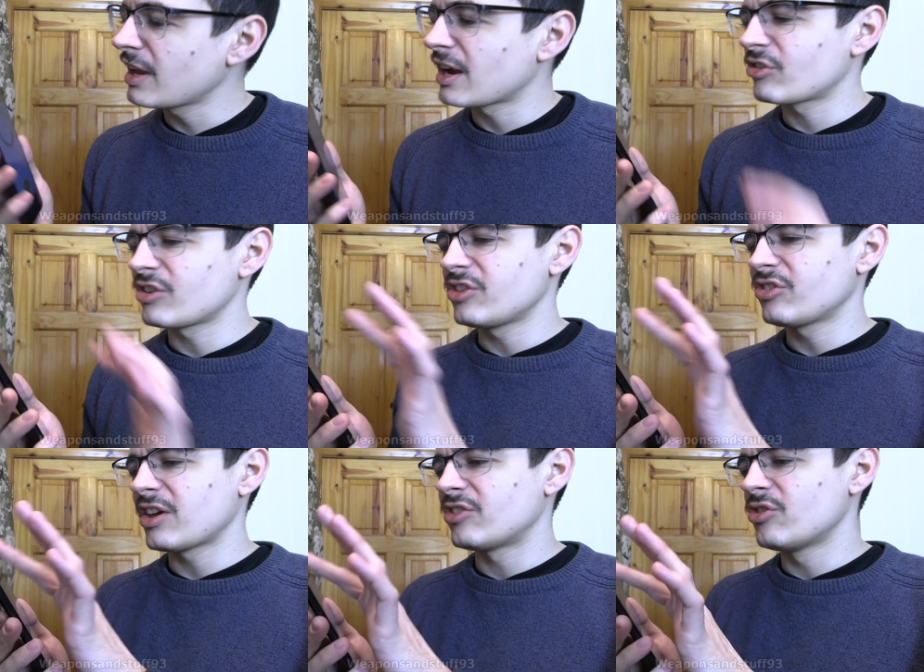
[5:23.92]
they actually
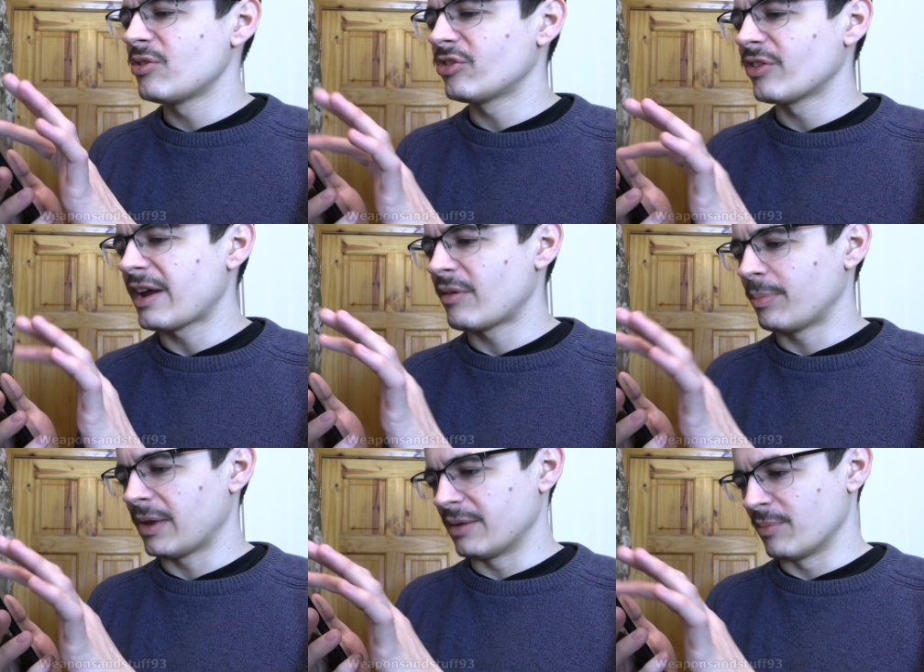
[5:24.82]
say do this on
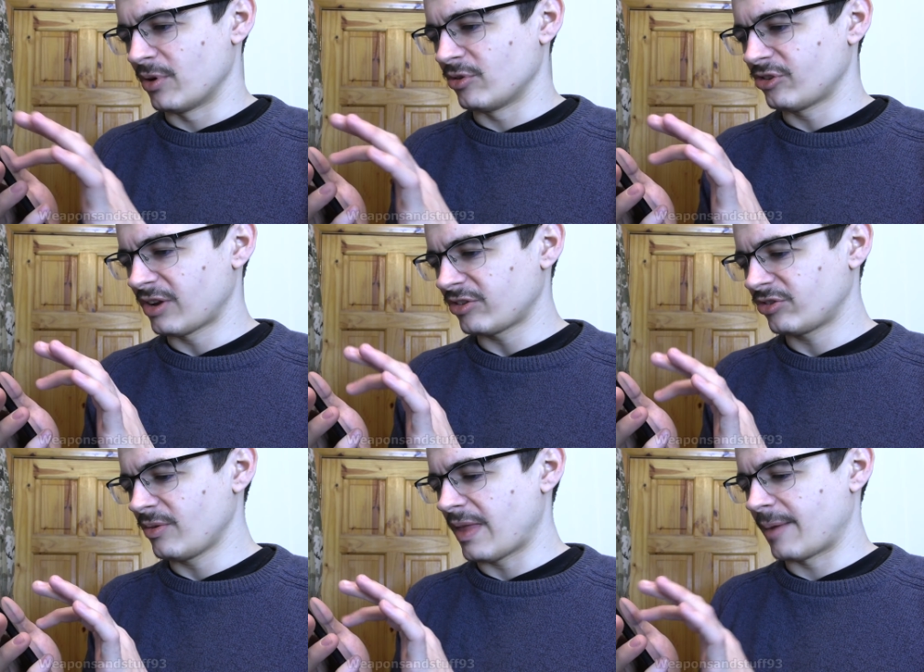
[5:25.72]
aeroplane mode, so let's
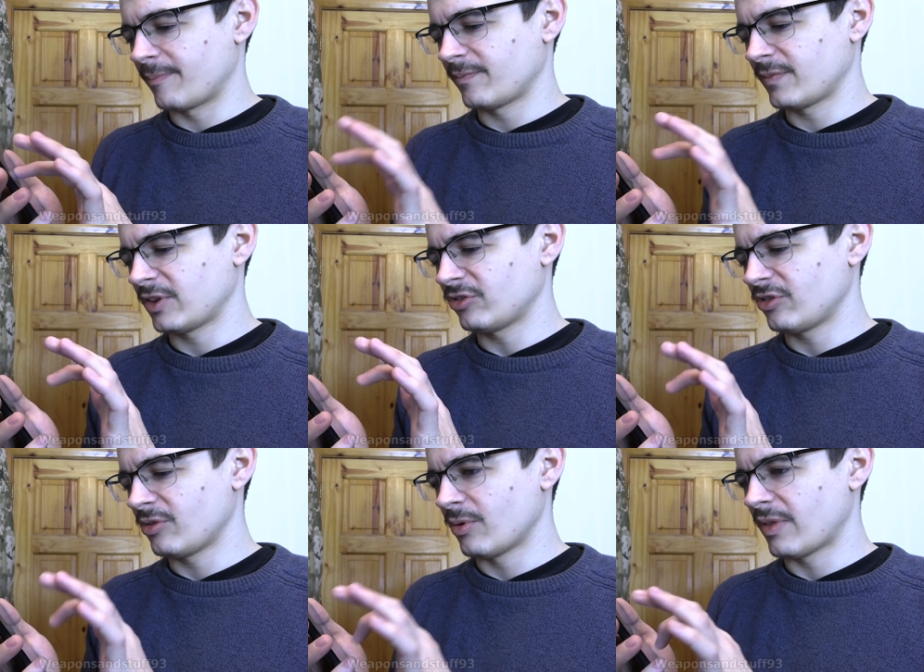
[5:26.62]
do that. Let's
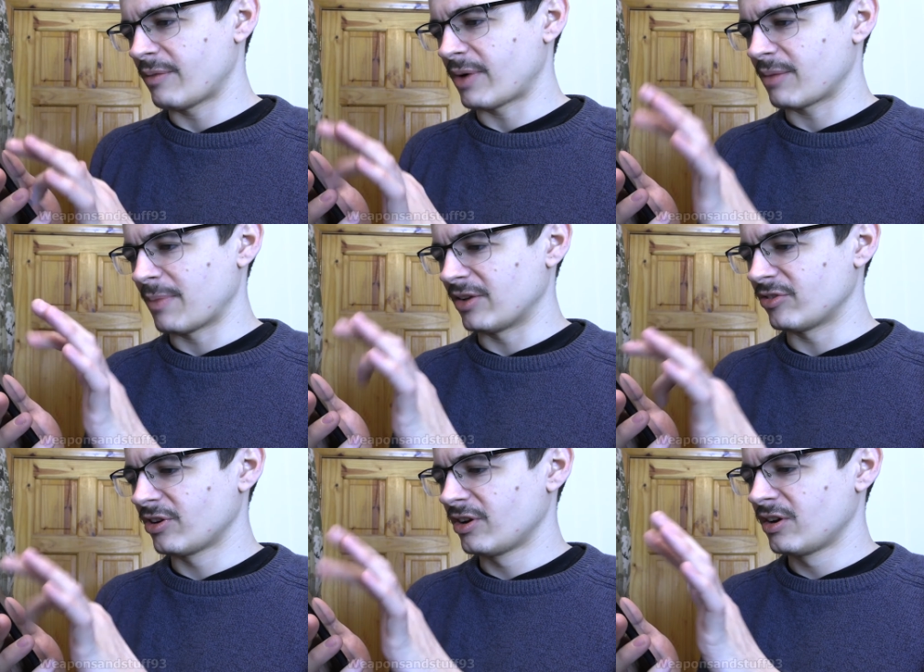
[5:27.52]
do what they
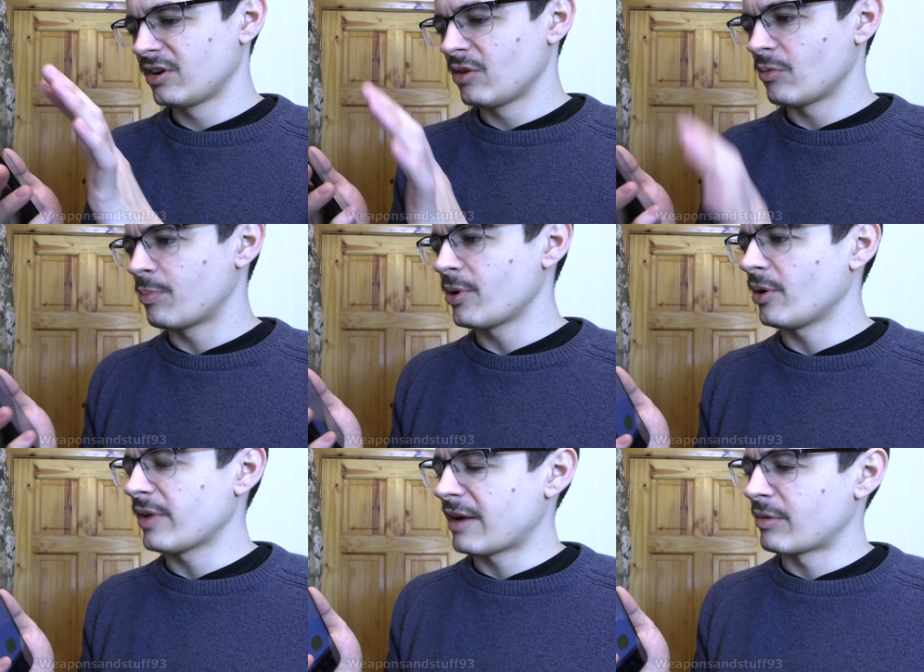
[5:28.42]
recommend. We'll put it
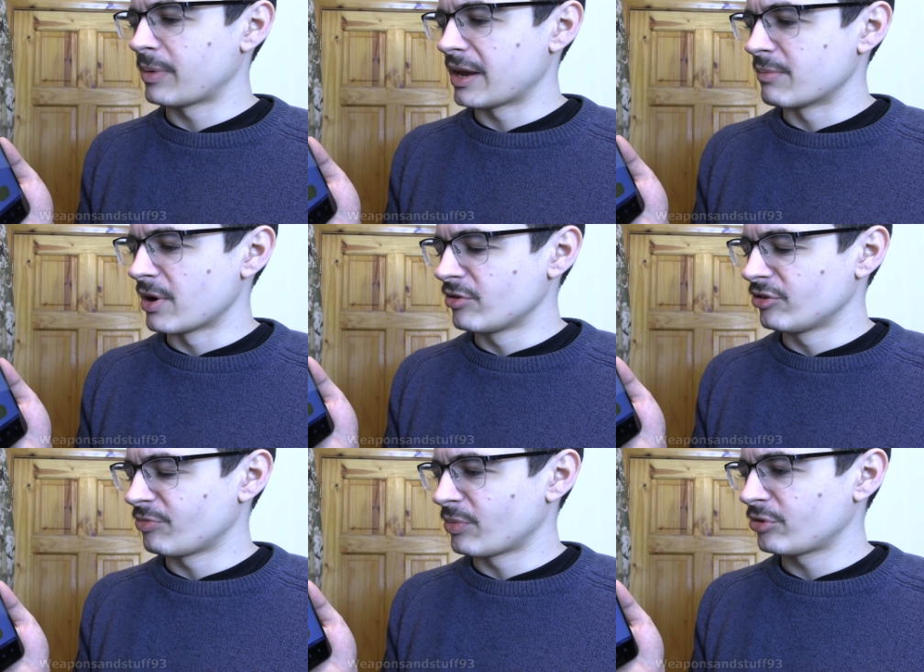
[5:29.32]
on aeroplane mode
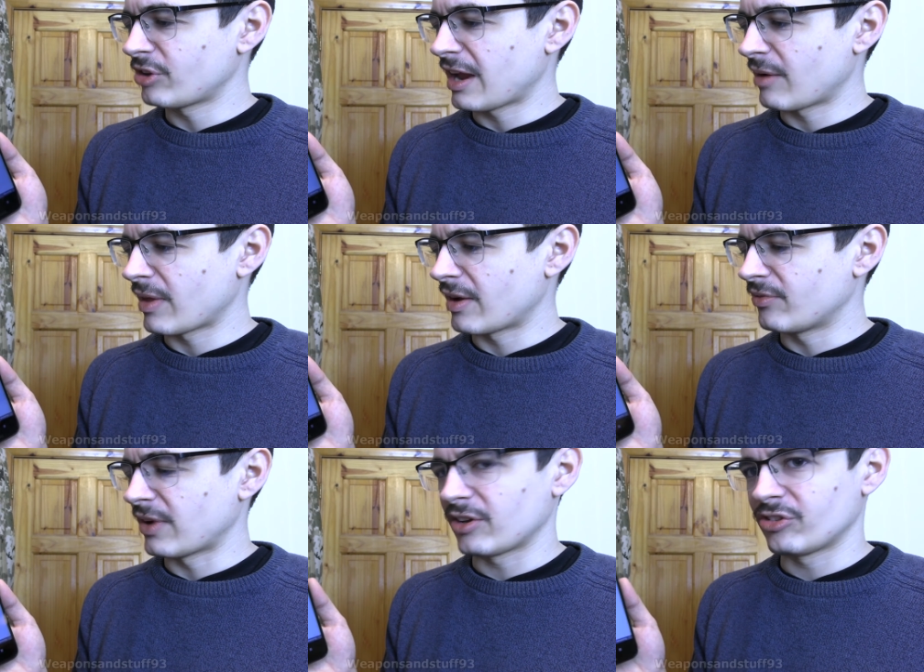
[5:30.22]
and we'll see how that
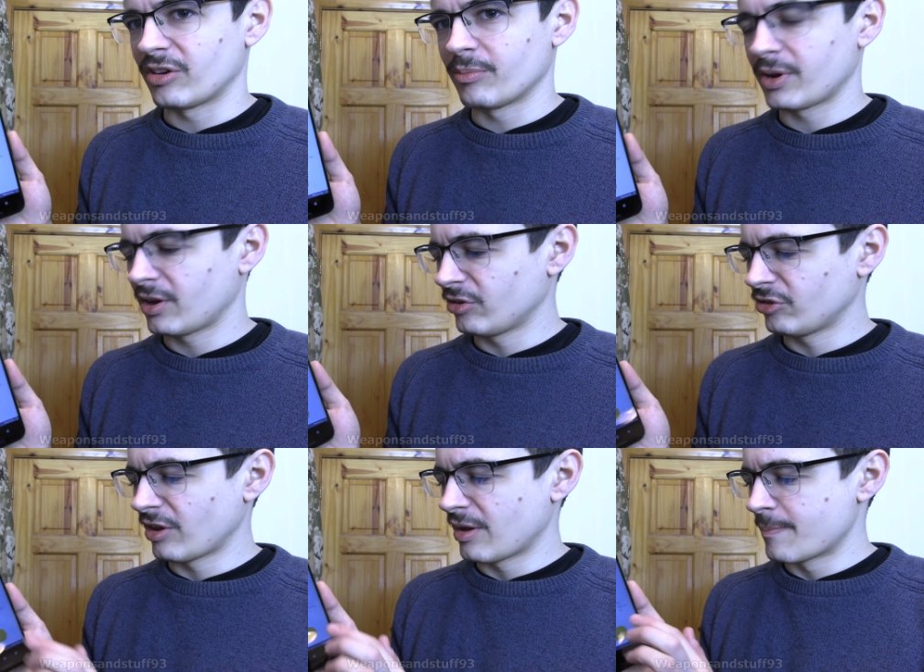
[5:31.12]
affects it,
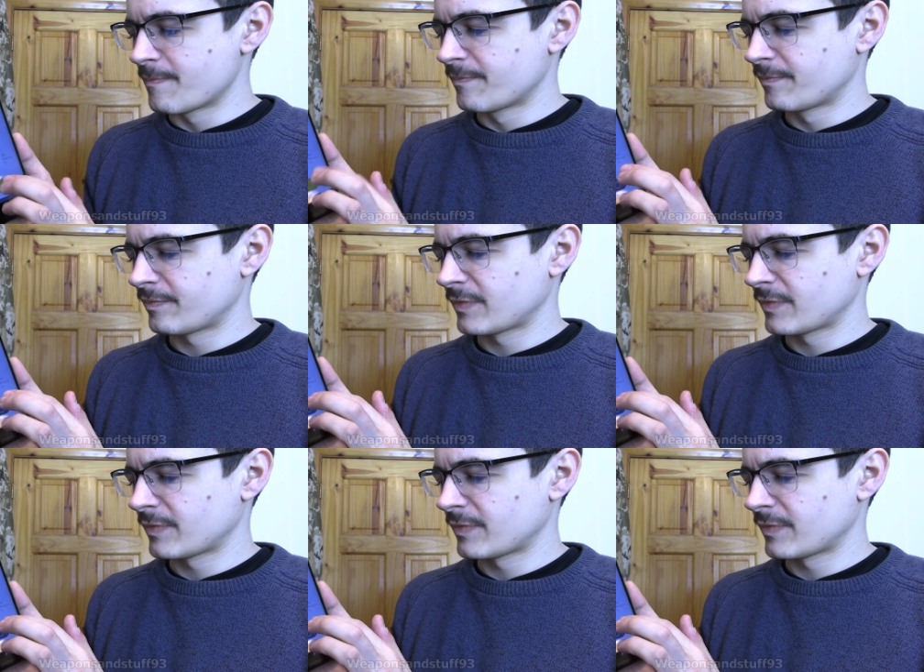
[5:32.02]
because um,